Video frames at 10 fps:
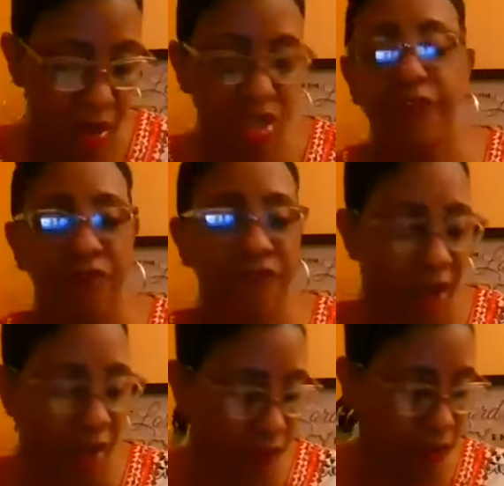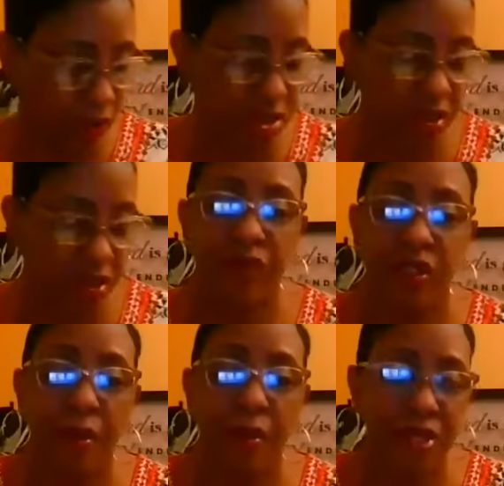just for the founders
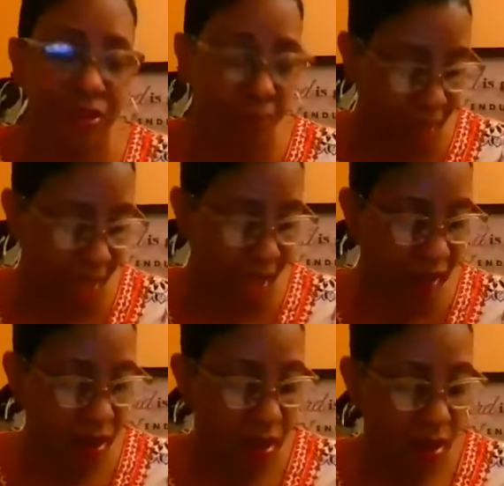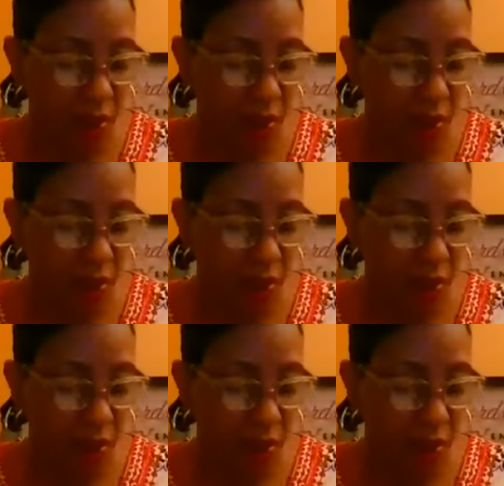of Columbus Black,